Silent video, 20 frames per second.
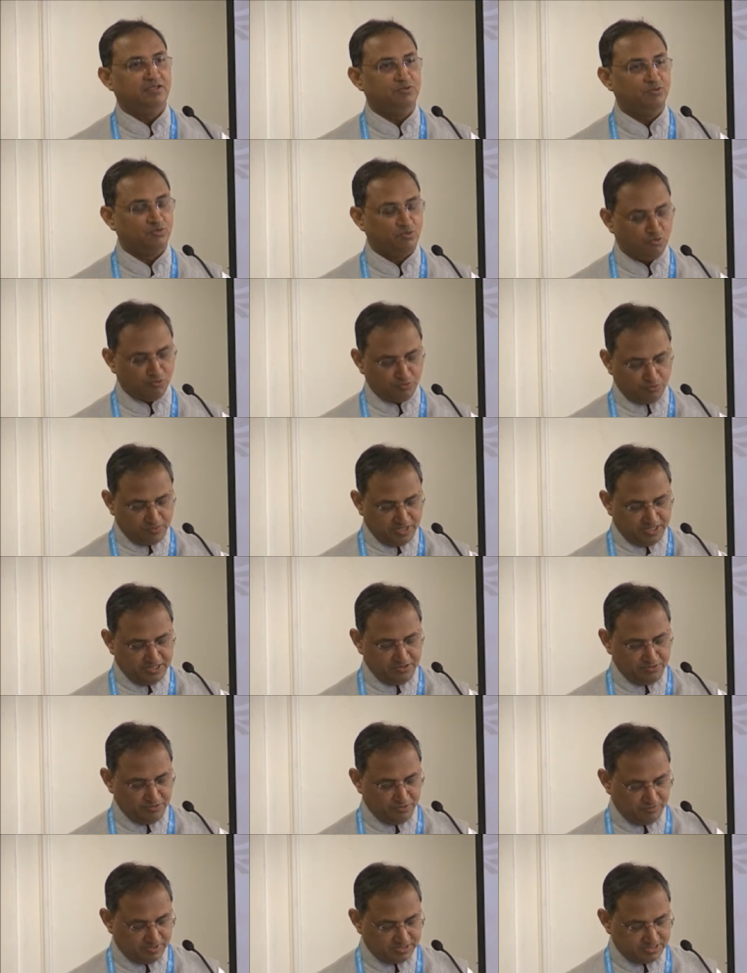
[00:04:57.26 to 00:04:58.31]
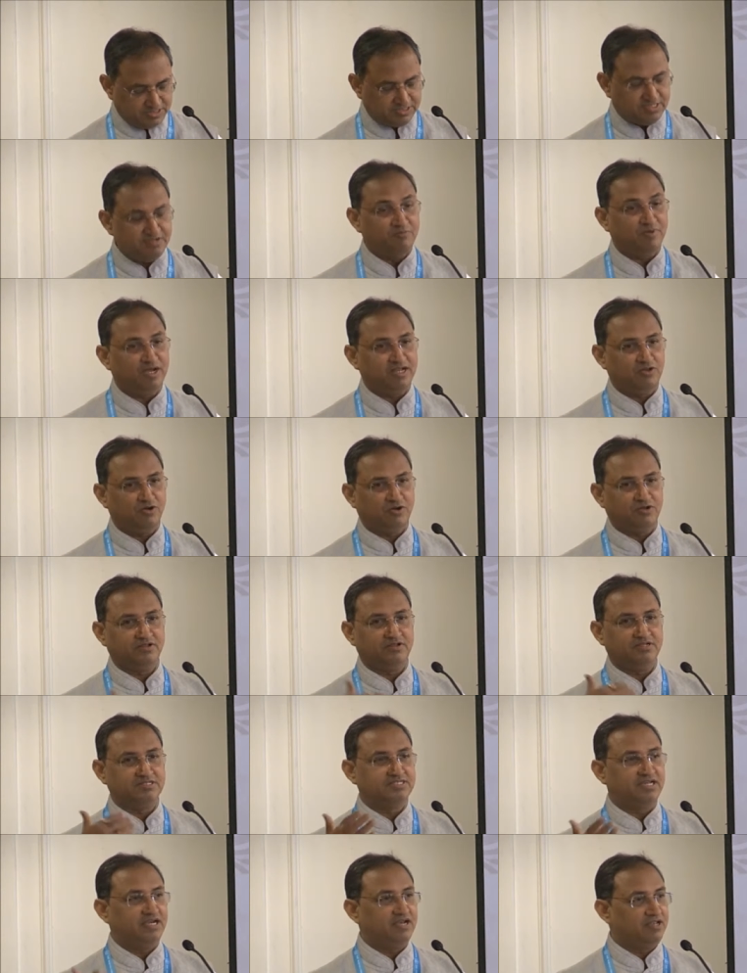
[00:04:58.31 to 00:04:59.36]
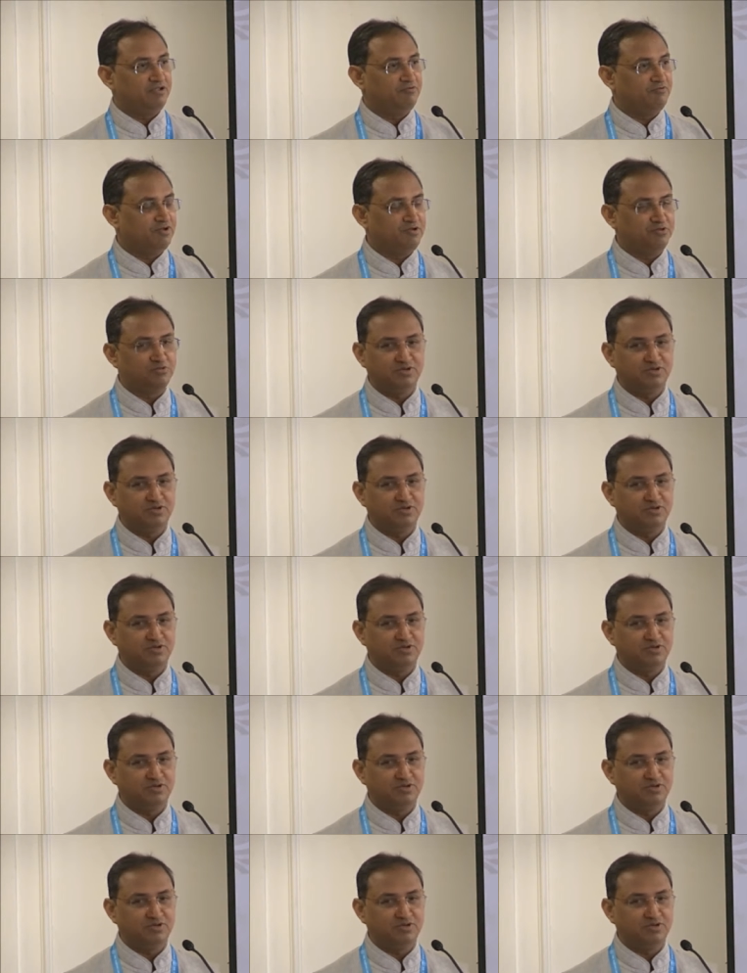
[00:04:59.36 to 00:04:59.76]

You go to any university. My daughter recently went